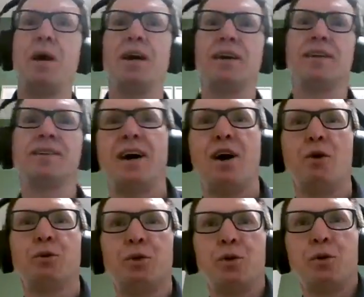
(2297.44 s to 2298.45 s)
parents
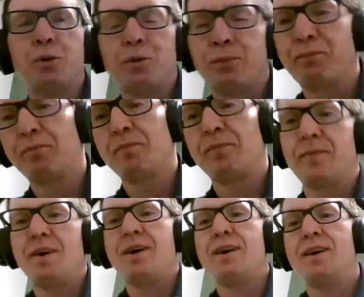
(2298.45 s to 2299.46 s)
how to
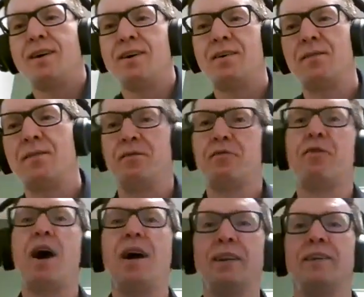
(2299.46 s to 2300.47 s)

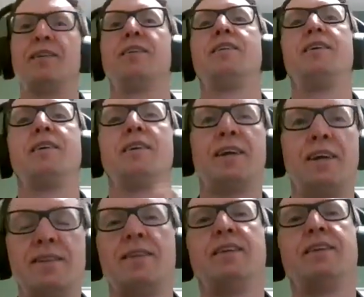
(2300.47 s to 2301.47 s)
find their
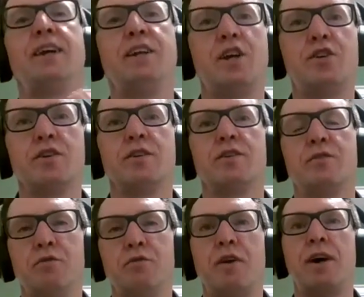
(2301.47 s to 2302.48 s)
kids, their teenagers,
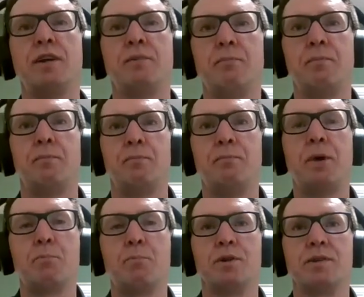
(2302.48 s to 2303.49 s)
to find
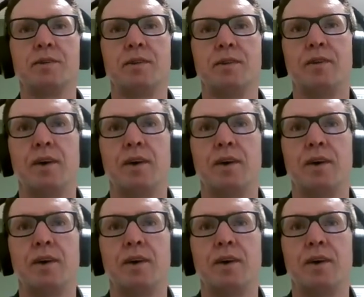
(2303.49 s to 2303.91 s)
purpose.